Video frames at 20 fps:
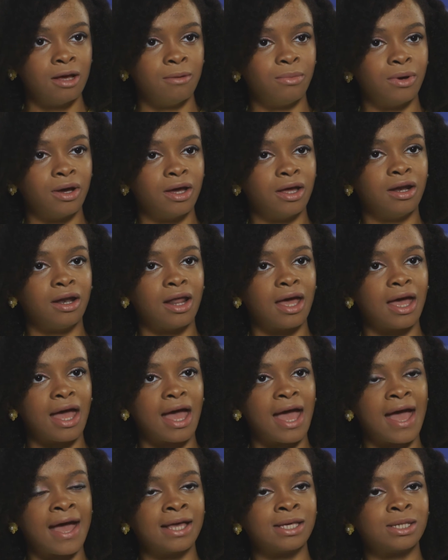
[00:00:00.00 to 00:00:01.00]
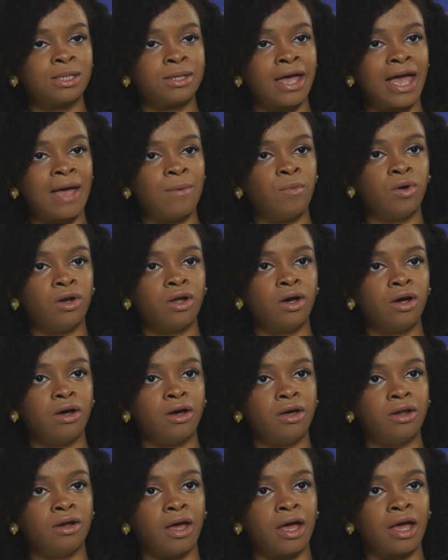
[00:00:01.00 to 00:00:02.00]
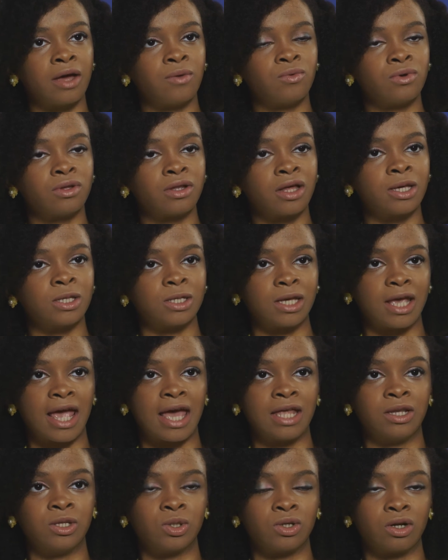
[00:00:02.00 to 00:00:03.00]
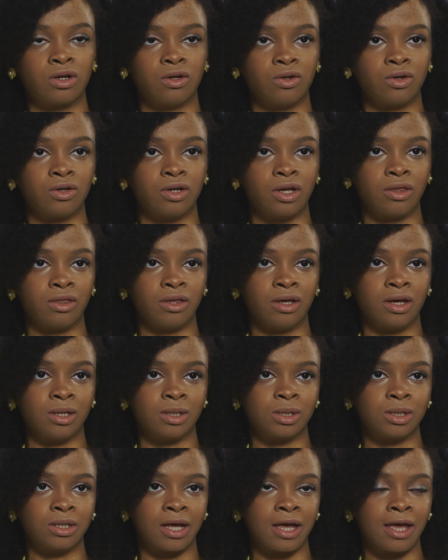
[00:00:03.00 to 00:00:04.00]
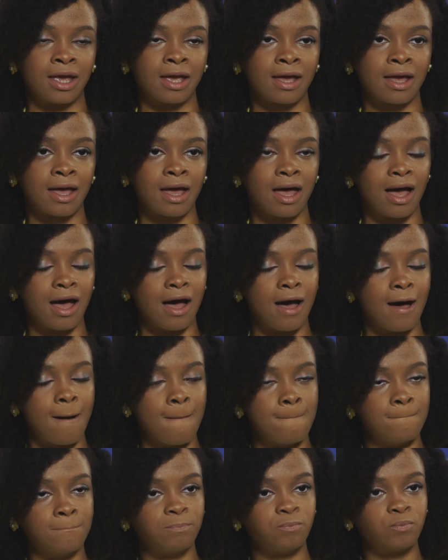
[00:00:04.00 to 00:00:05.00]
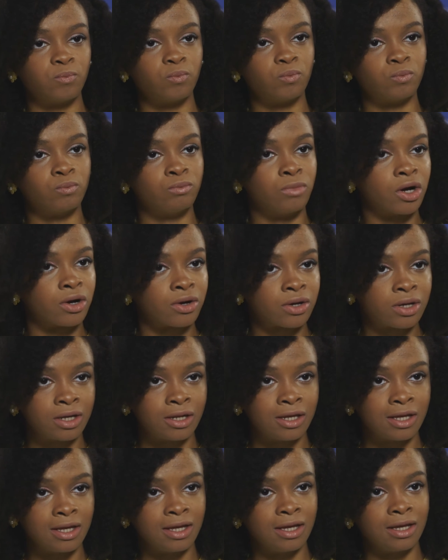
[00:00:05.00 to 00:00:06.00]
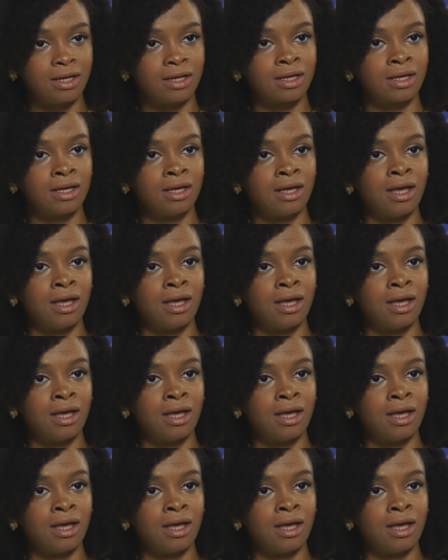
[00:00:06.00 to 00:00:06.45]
But as time went on, I realized I had to start learning things like marketing,